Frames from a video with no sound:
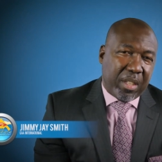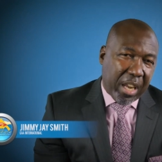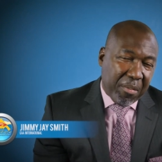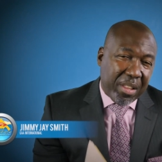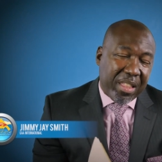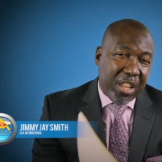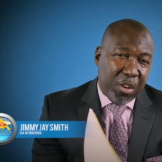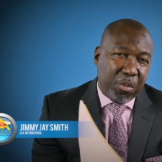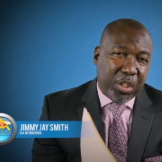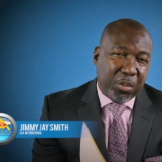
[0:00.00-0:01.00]
Everything
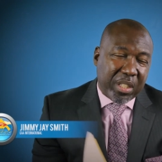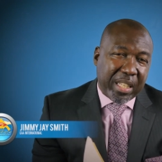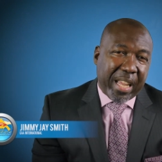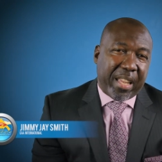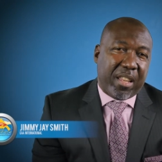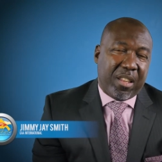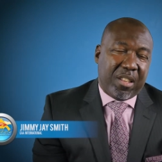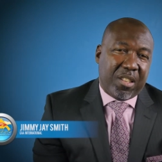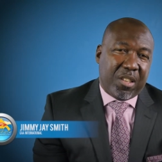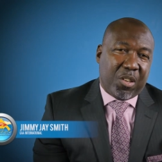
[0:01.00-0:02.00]
you do today
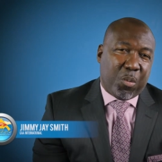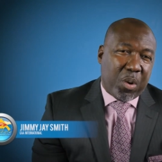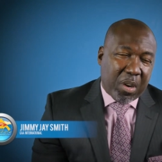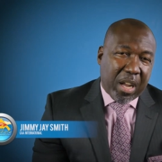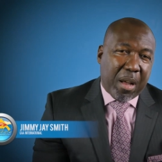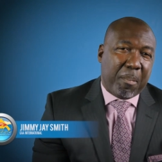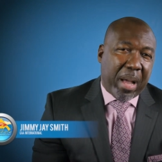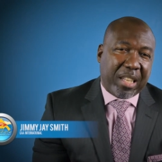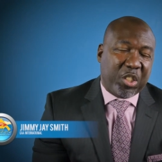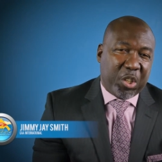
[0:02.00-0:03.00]
will come
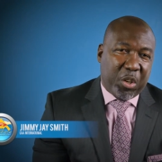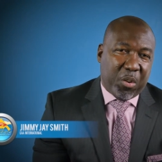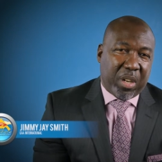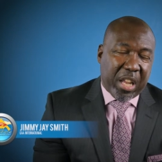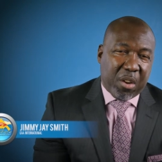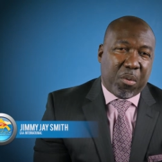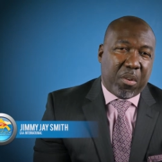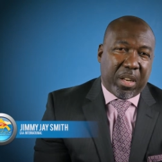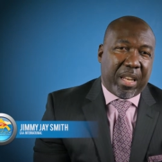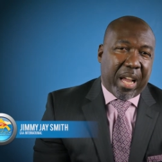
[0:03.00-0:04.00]
back to you later
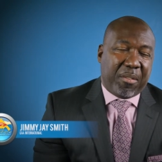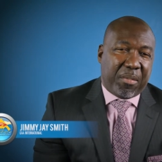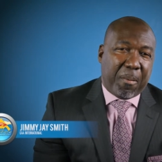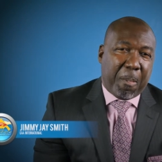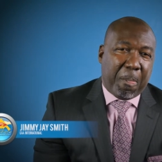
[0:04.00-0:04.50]
on in life.